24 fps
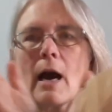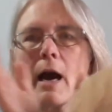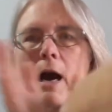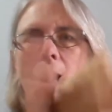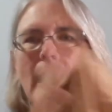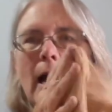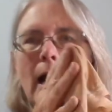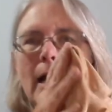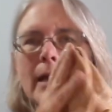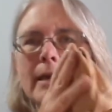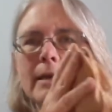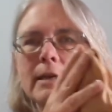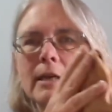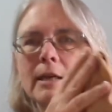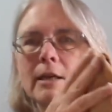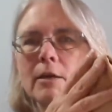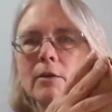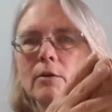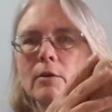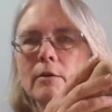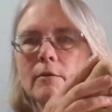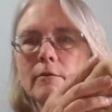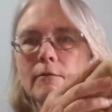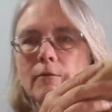I
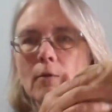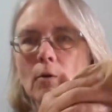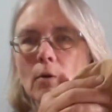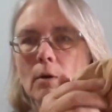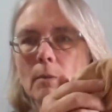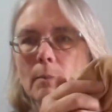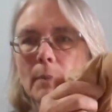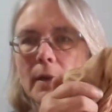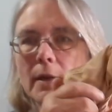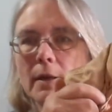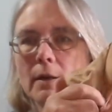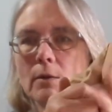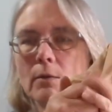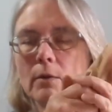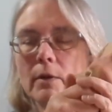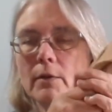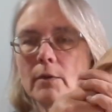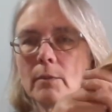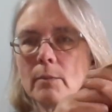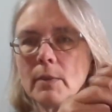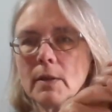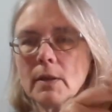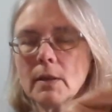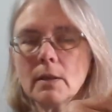carry 4 pair
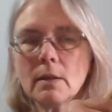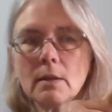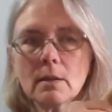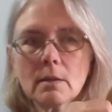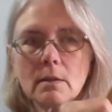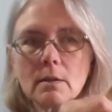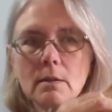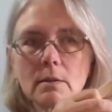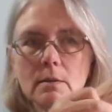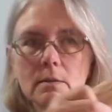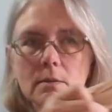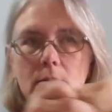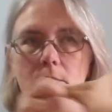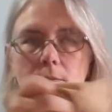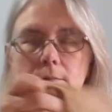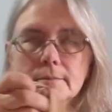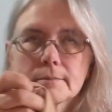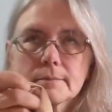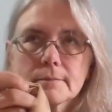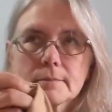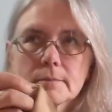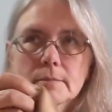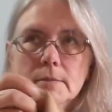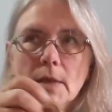with me,
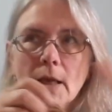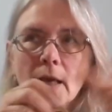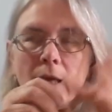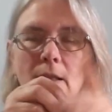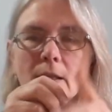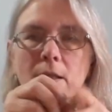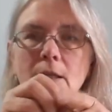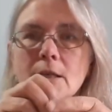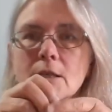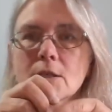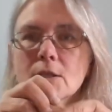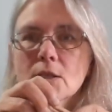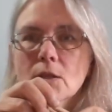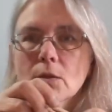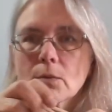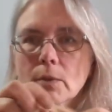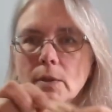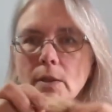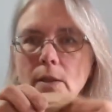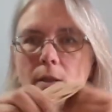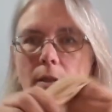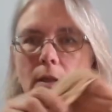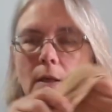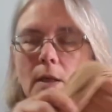at least 3,